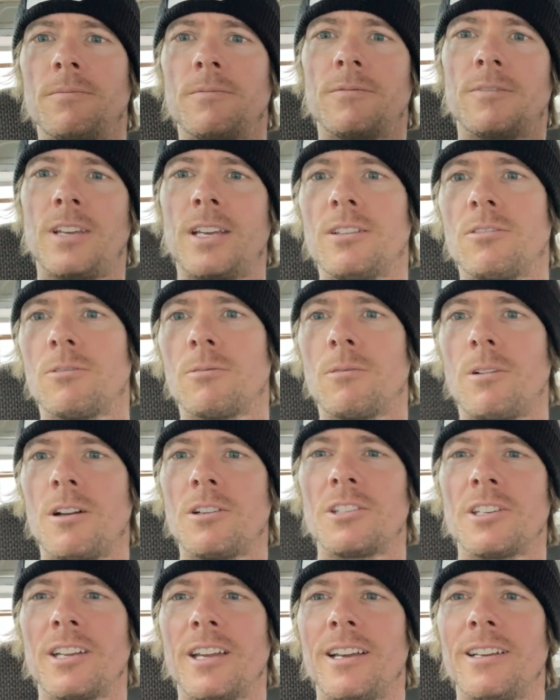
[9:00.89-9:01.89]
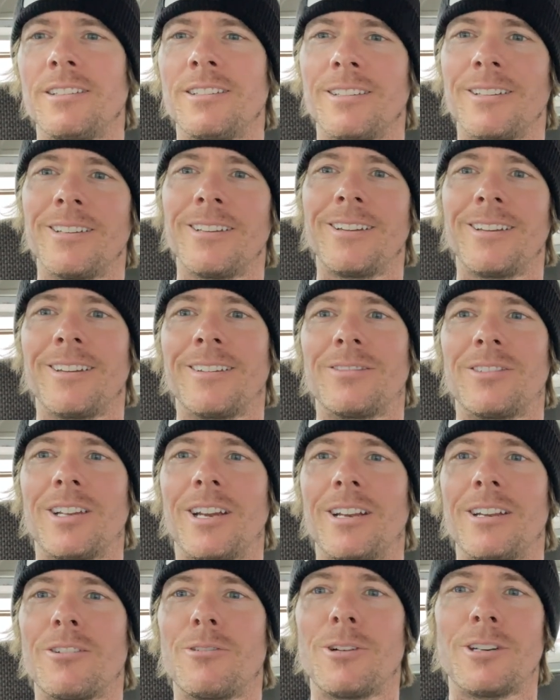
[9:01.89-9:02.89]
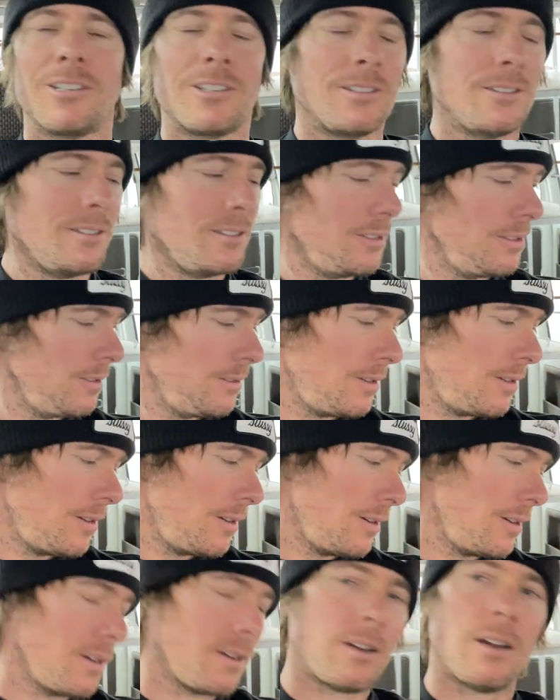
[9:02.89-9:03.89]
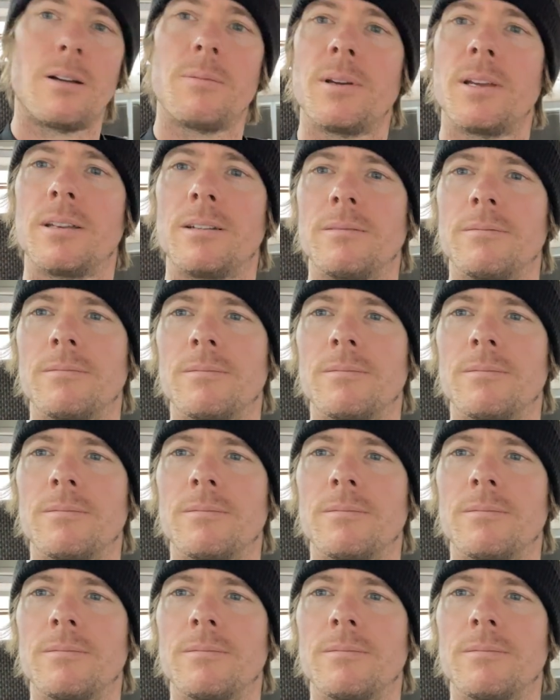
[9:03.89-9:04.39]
Thanks for watching guys. If you got any questions, uh, comment